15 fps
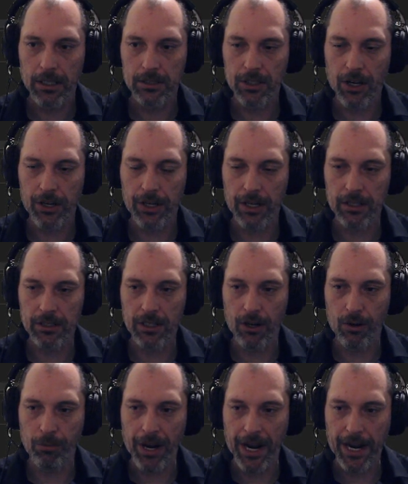It's hard to
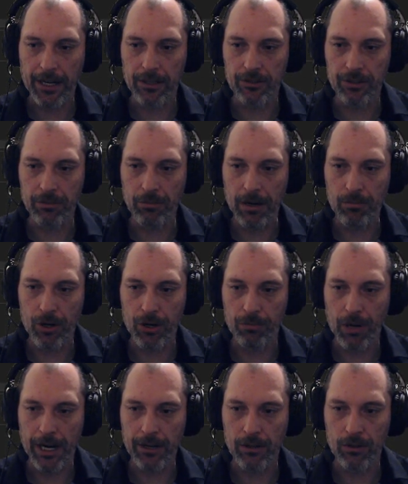go back and remember
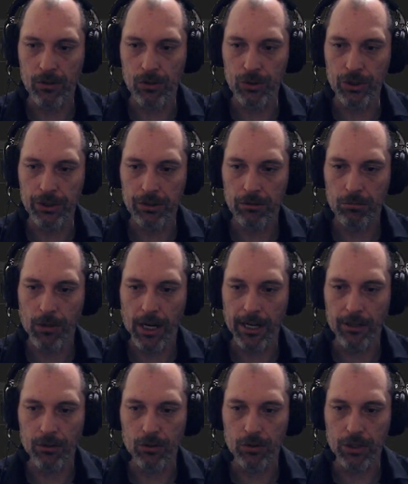my old
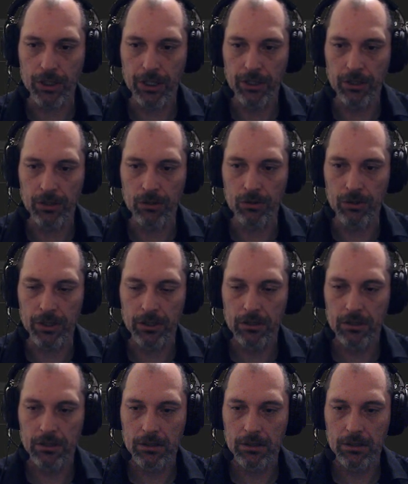code.